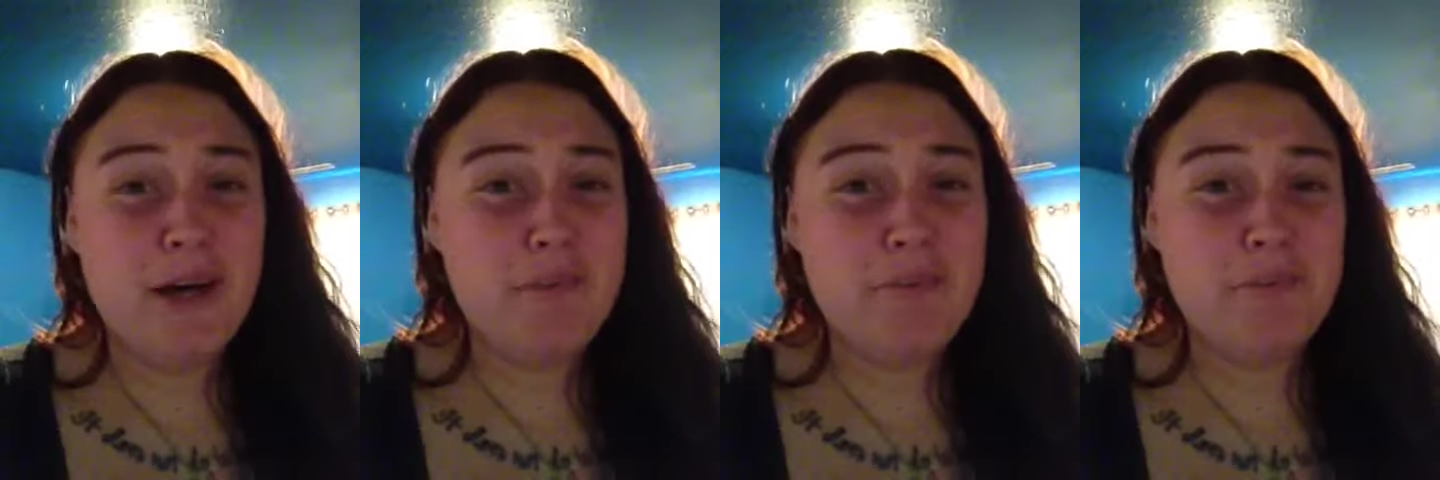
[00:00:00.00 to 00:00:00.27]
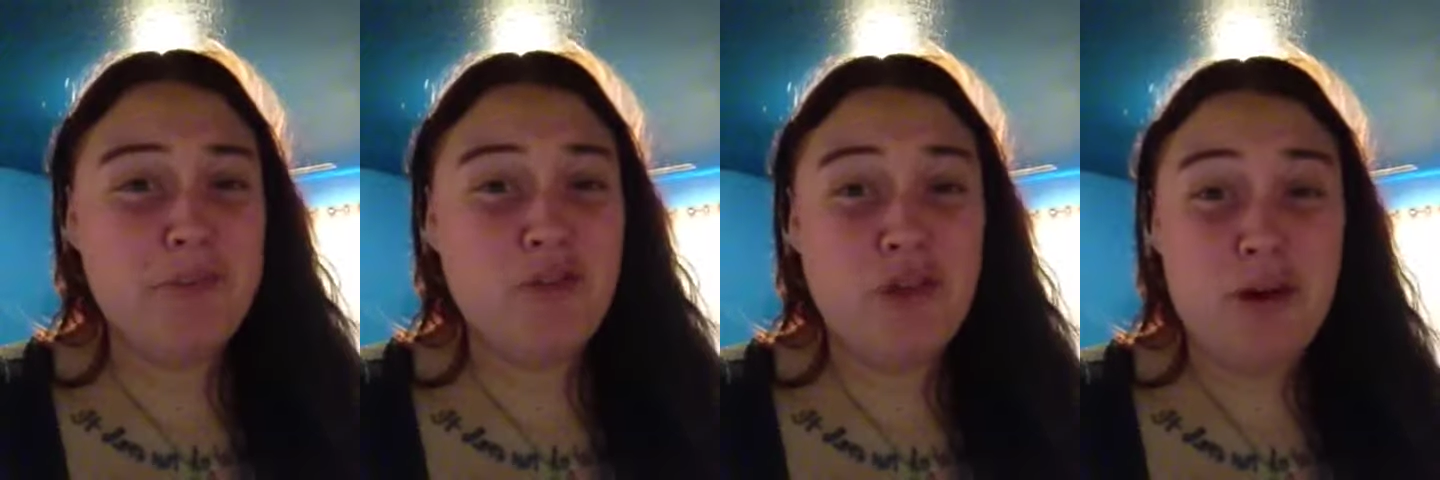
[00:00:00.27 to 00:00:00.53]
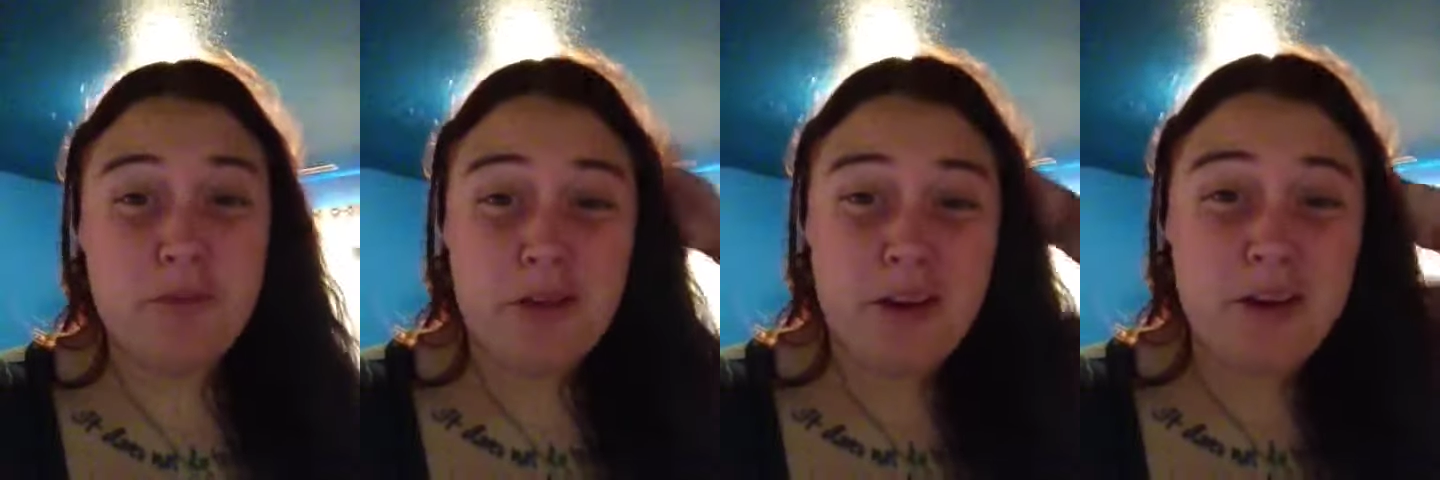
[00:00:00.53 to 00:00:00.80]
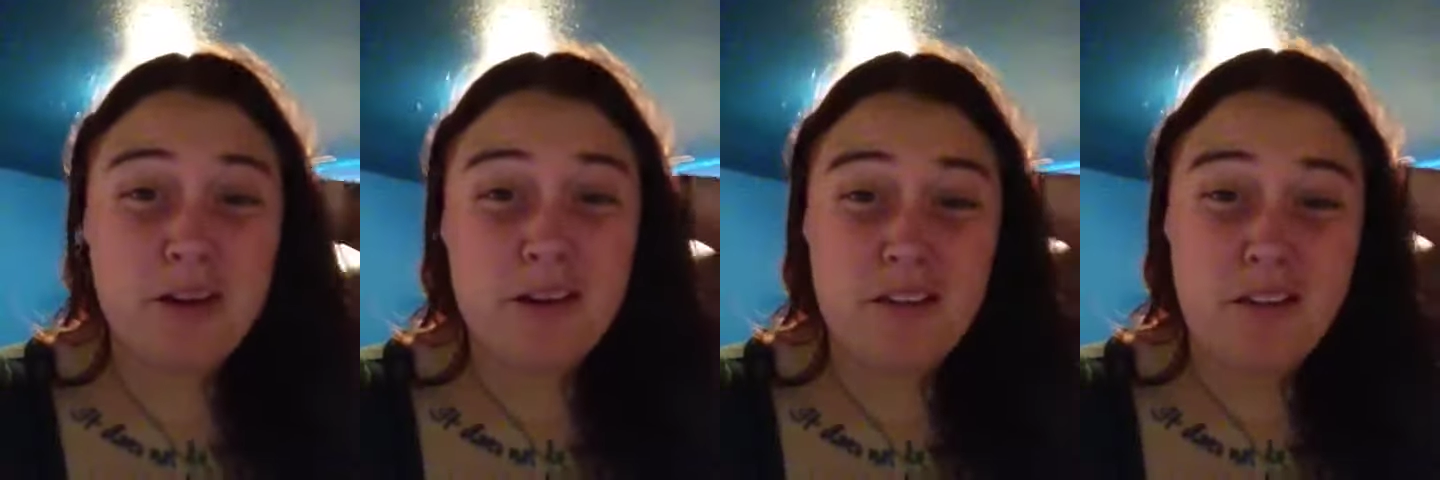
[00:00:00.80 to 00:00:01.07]
up the drum
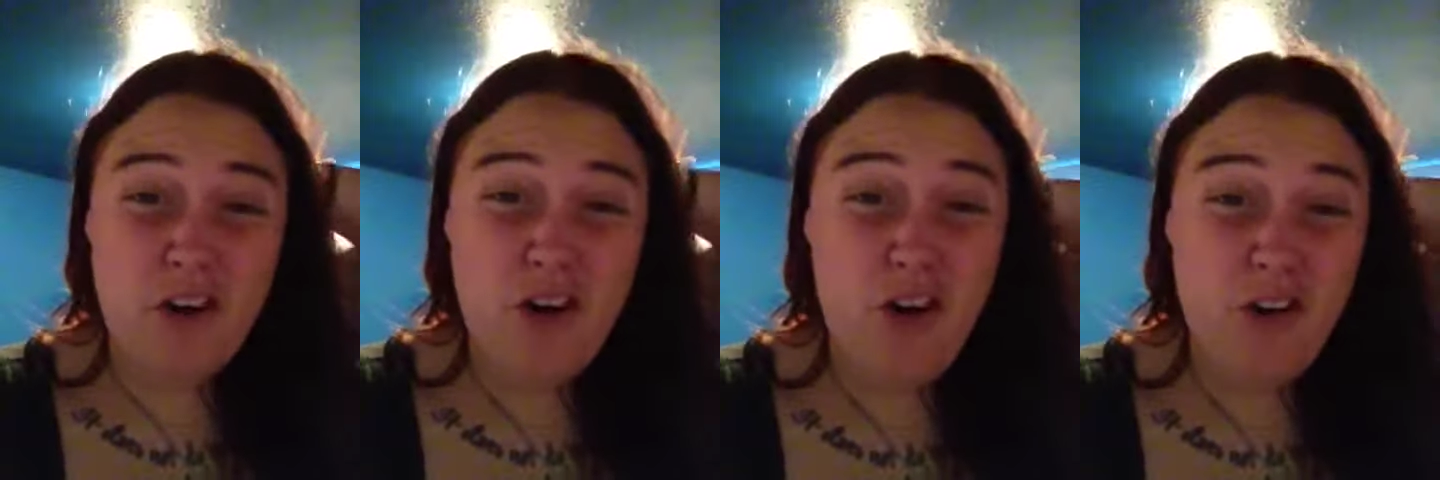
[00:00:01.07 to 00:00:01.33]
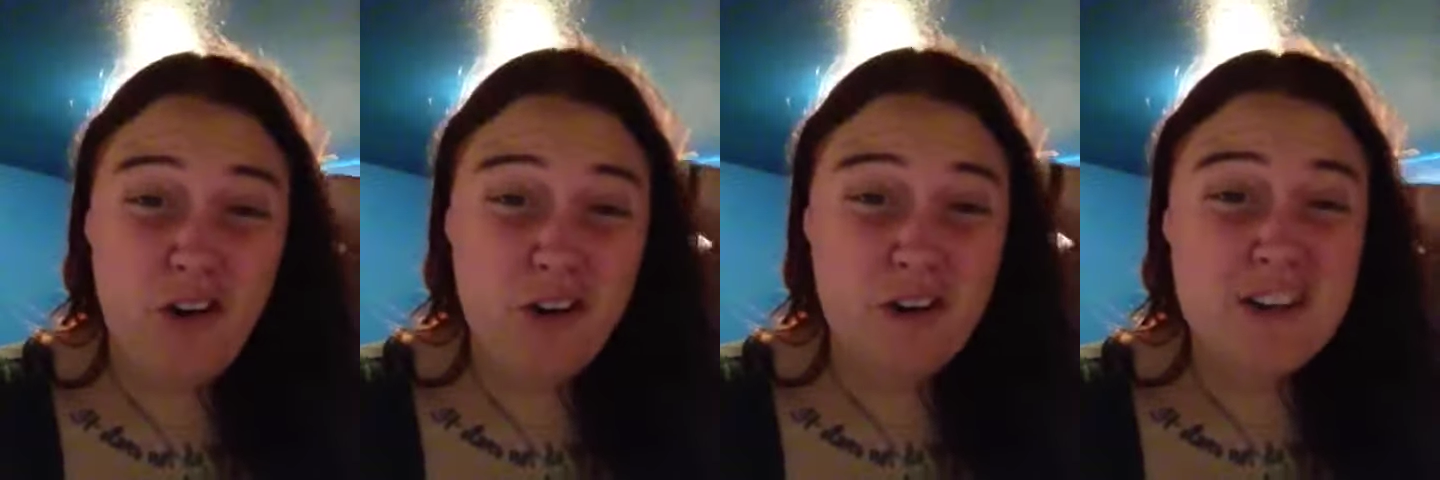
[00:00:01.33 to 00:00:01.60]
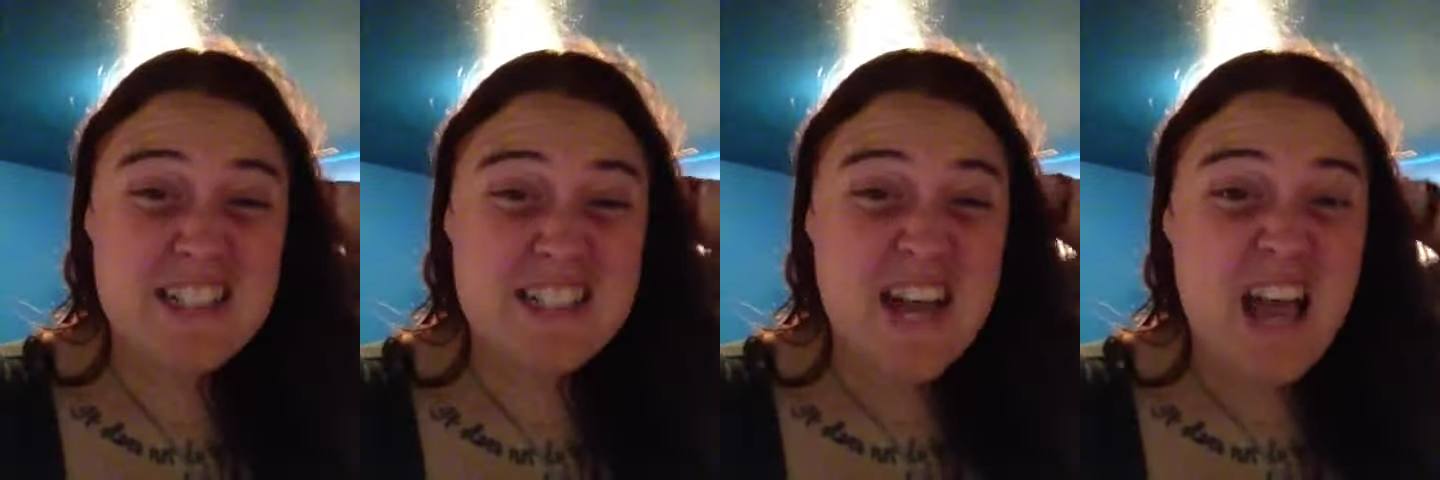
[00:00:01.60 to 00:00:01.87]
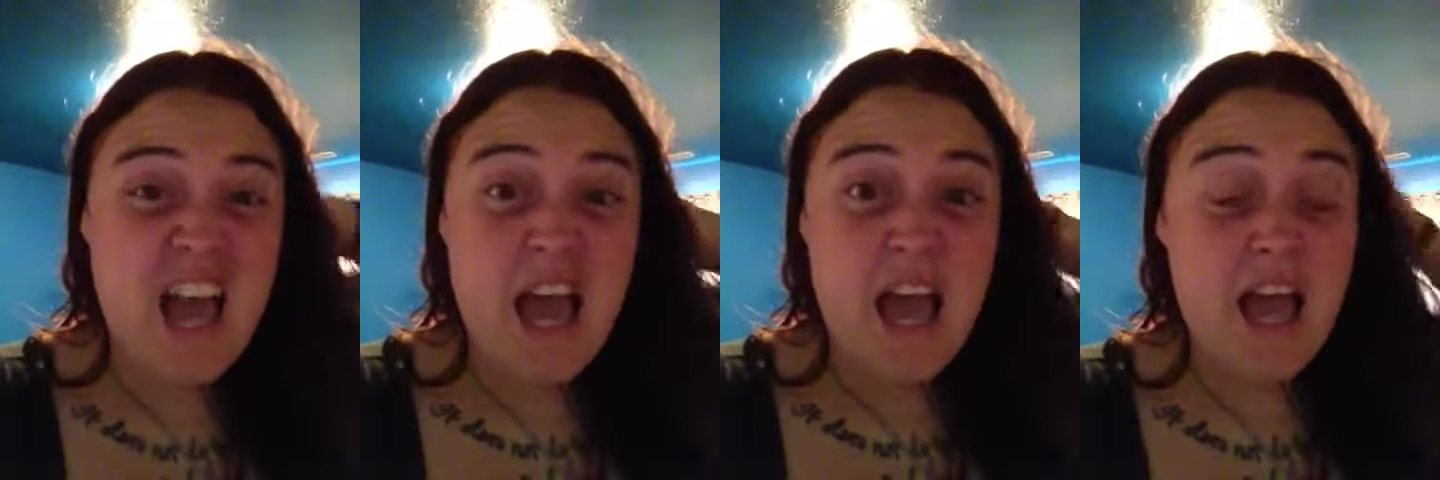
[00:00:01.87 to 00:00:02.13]
kit in the car,
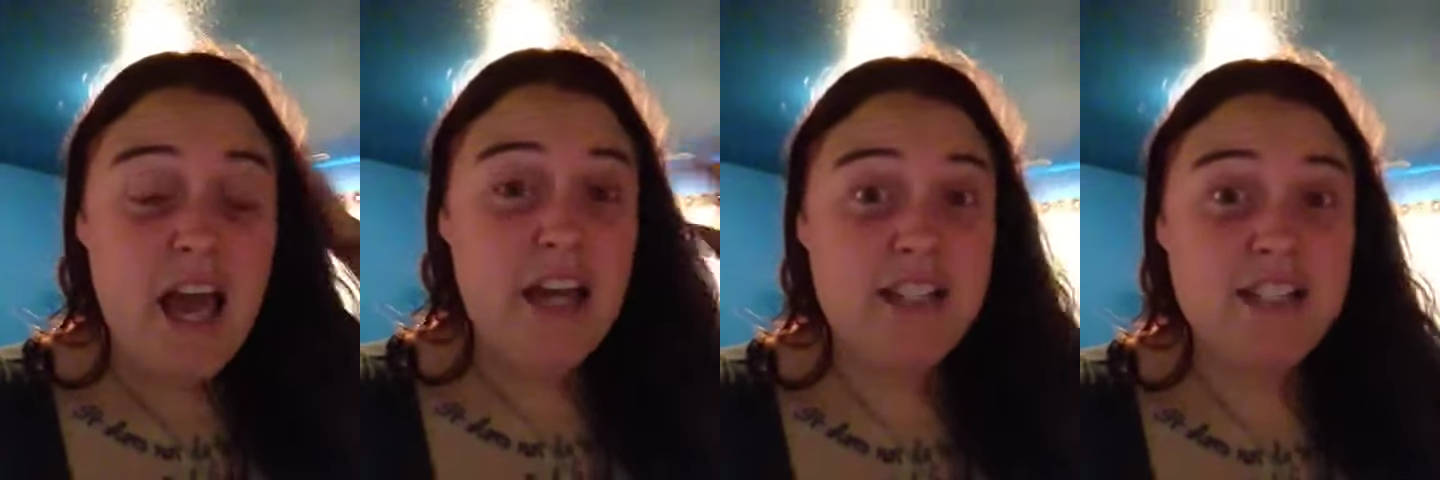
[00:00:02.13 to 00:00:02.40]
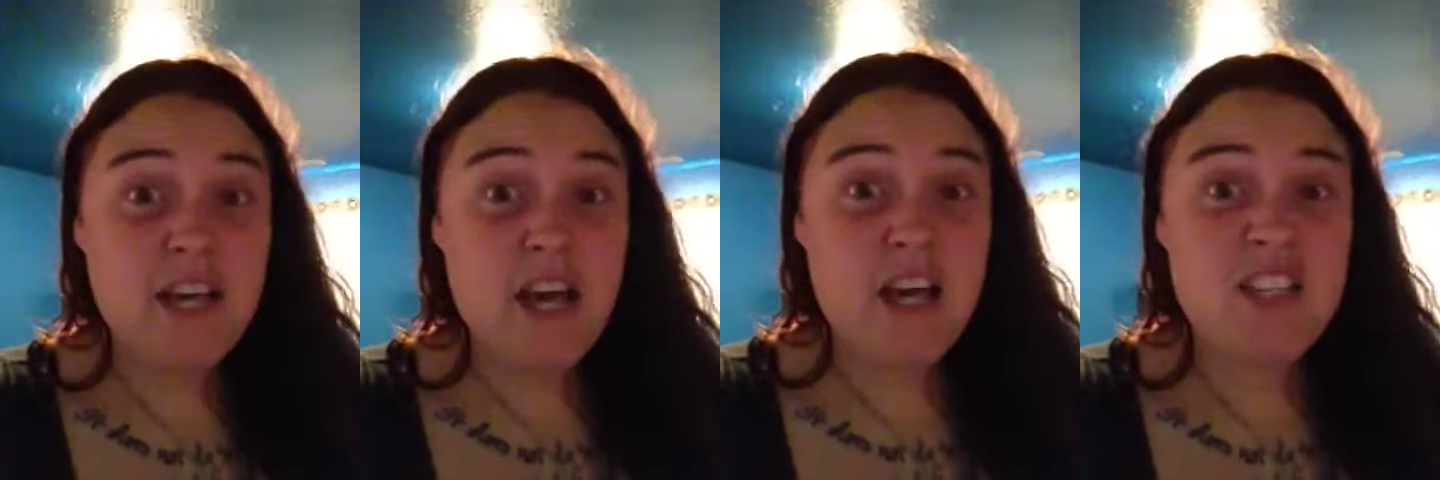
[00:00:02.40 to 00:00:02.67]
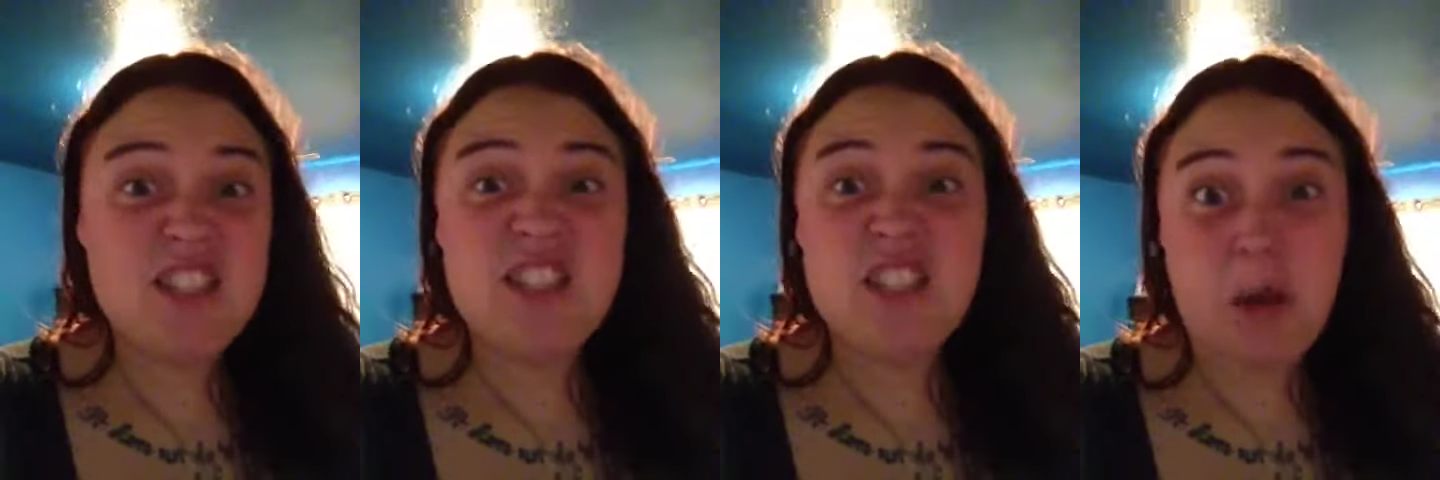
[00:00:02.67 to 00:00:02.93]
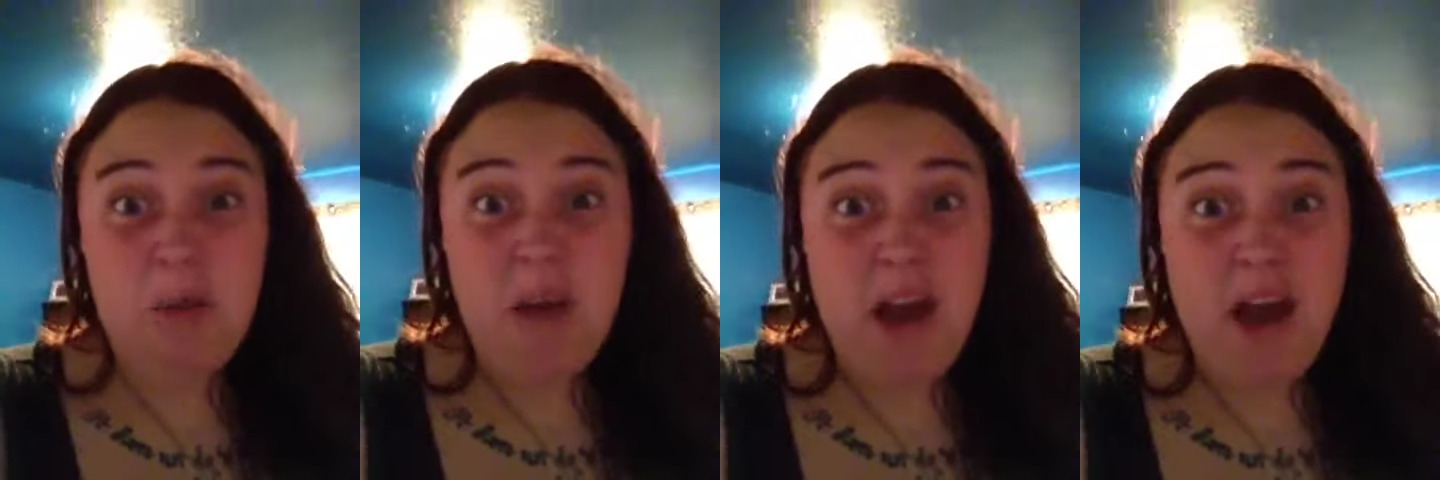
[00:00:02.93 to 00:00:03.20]
and uh,
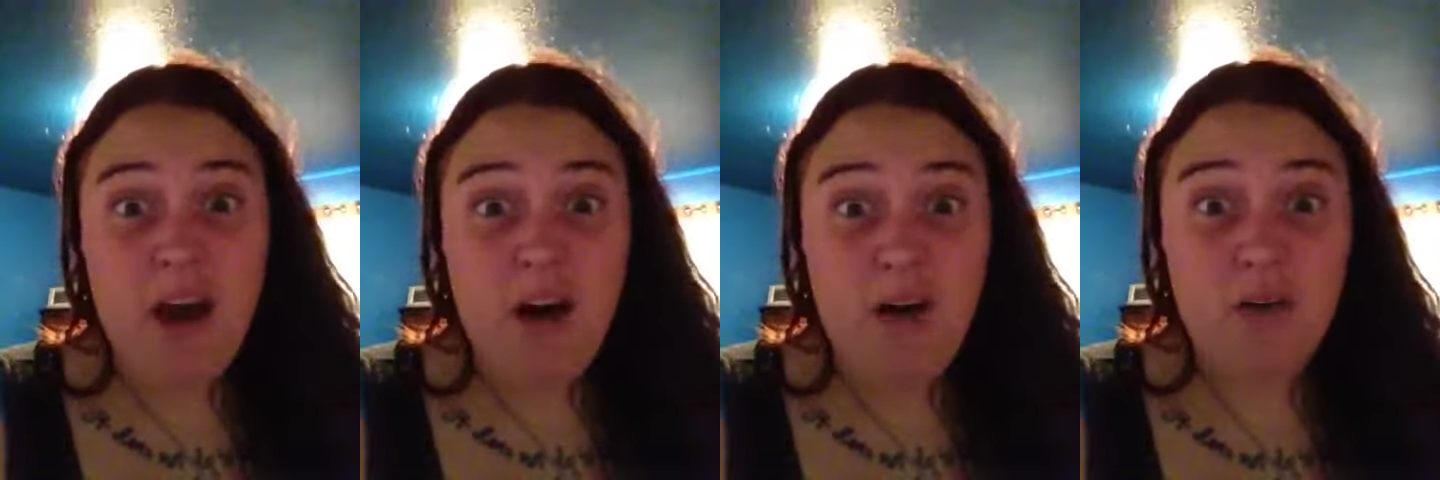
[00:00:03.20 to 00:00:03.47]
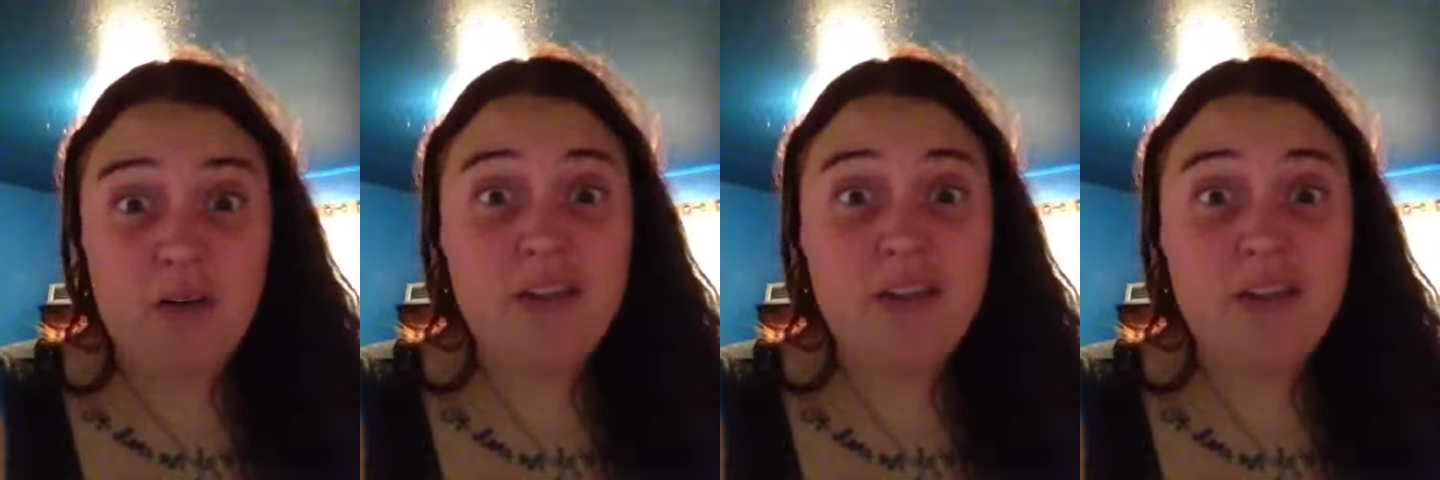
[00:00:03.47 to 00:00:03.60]
somehow